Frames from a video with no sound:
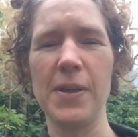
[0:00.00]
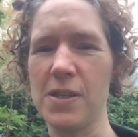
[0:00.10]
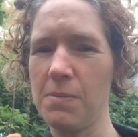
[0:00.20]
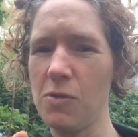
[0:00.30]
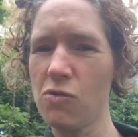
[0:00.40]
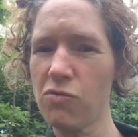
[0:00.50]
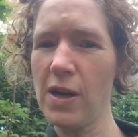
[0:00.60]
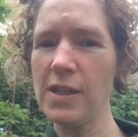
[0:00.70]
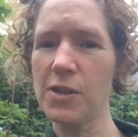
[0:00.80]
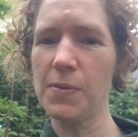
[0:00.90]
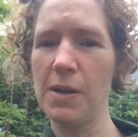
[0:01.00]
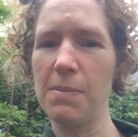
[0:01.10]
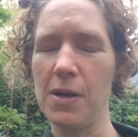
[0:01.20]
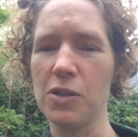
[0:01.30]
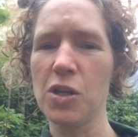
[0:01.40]
There's some great spring
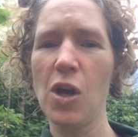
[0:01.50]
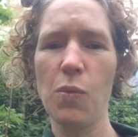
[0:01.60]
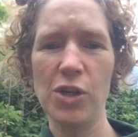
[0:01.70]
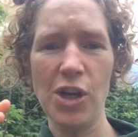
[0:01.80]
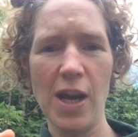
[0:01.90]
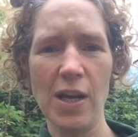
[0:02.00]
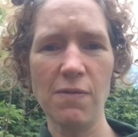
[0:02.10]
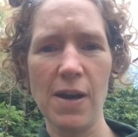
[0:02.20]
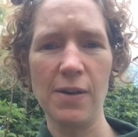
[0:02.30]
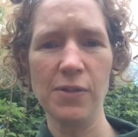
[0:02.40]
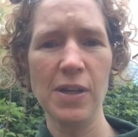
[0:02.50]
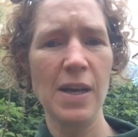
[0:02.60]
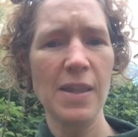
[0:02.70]
bugs which hang around,